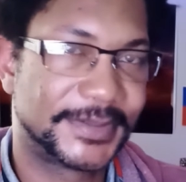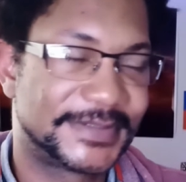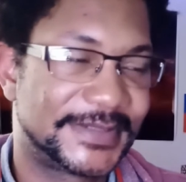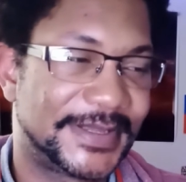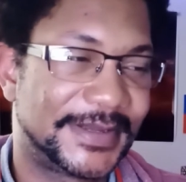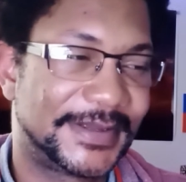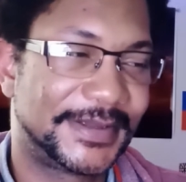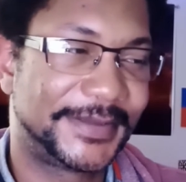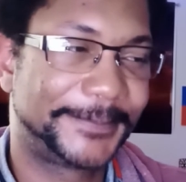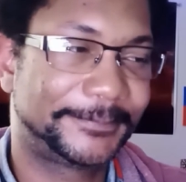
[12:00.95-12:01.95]

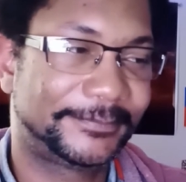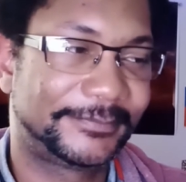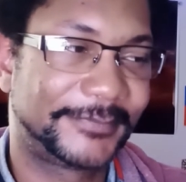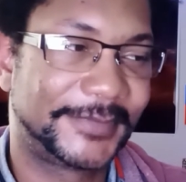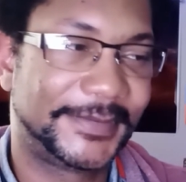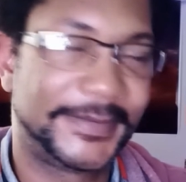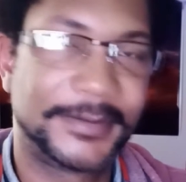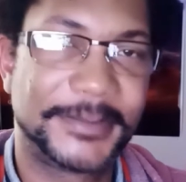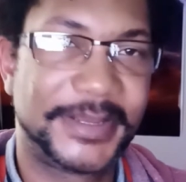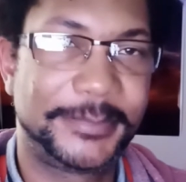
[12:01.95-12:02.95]
that there
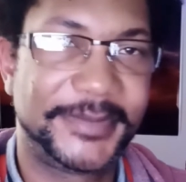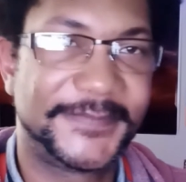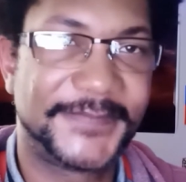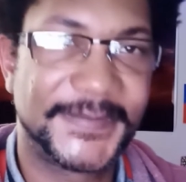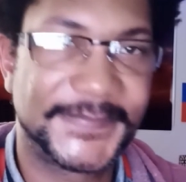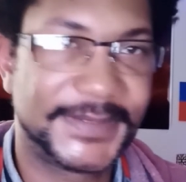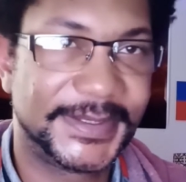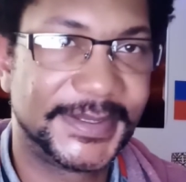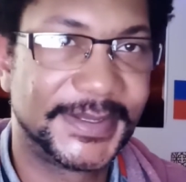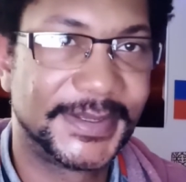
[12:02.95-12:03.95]
might be
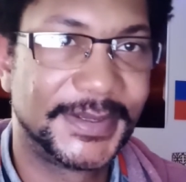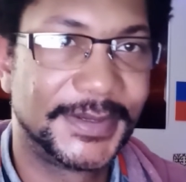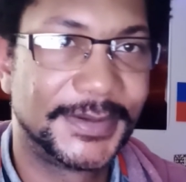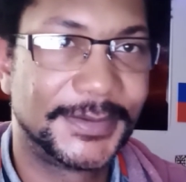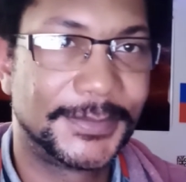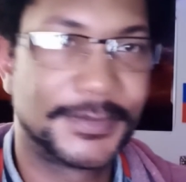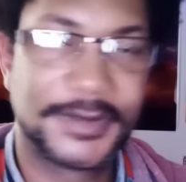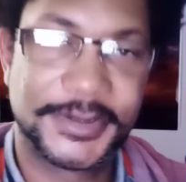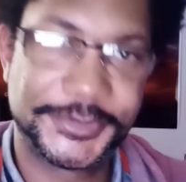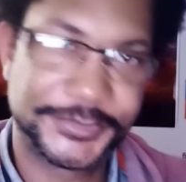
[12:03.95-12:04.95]
50 or
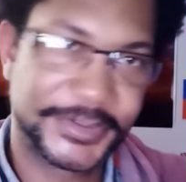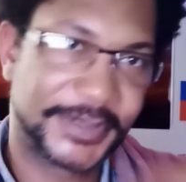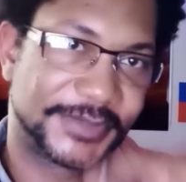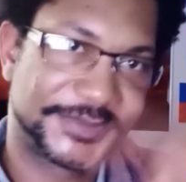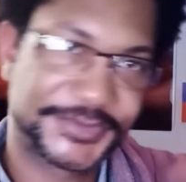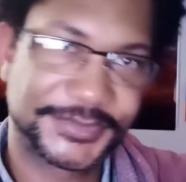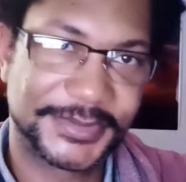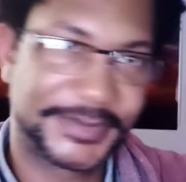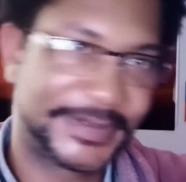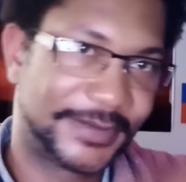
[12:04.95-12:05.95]
100
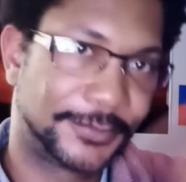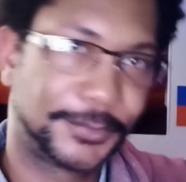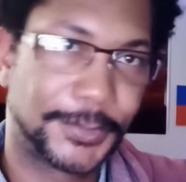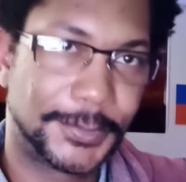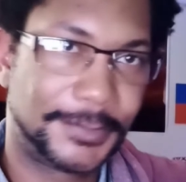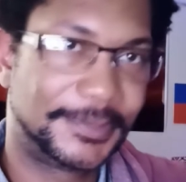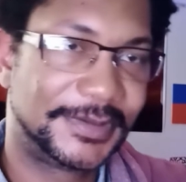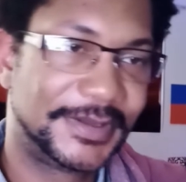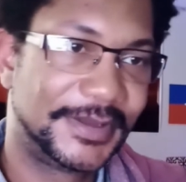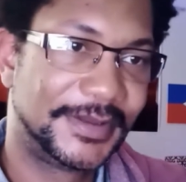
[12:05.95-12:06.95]
on like a roll.
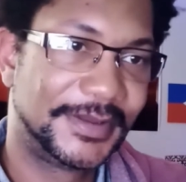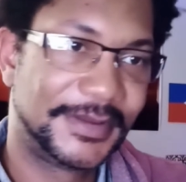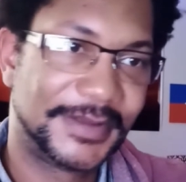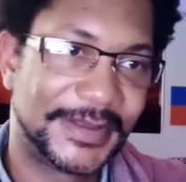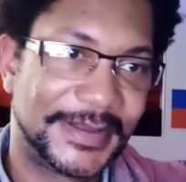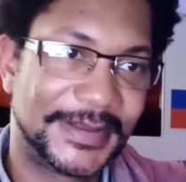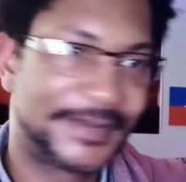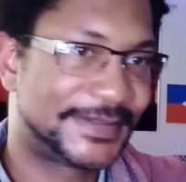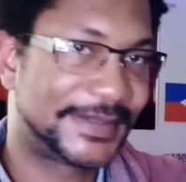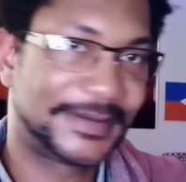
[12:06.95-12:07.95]

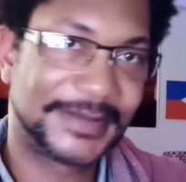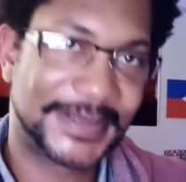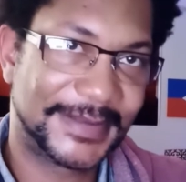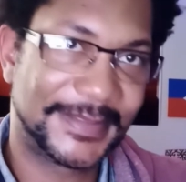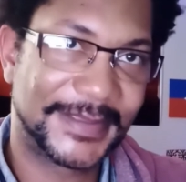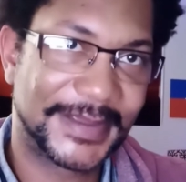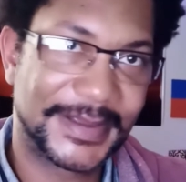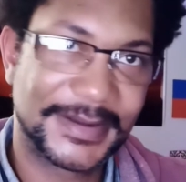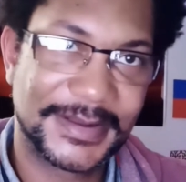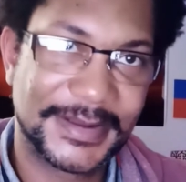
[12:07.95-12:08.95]
It's like lighting that
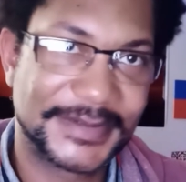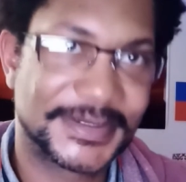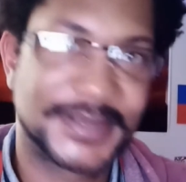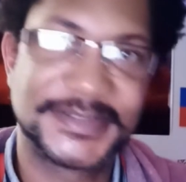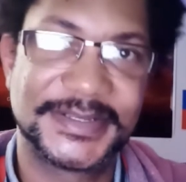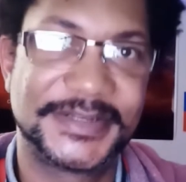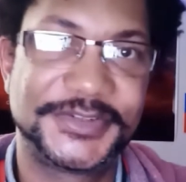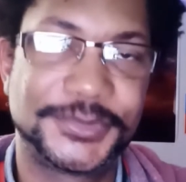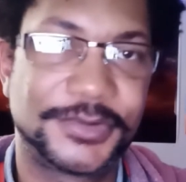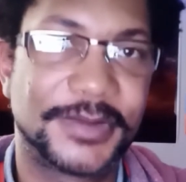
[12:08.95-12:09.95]
and tossing it
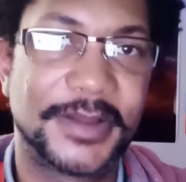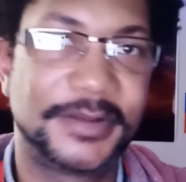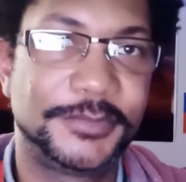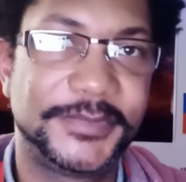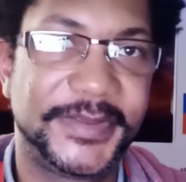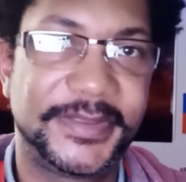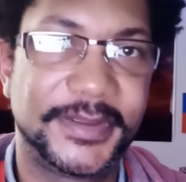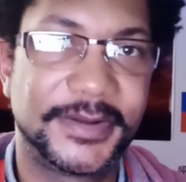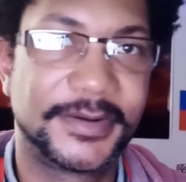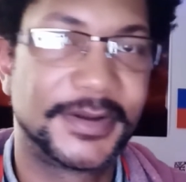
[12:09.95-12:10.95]
into a crowded movie theater.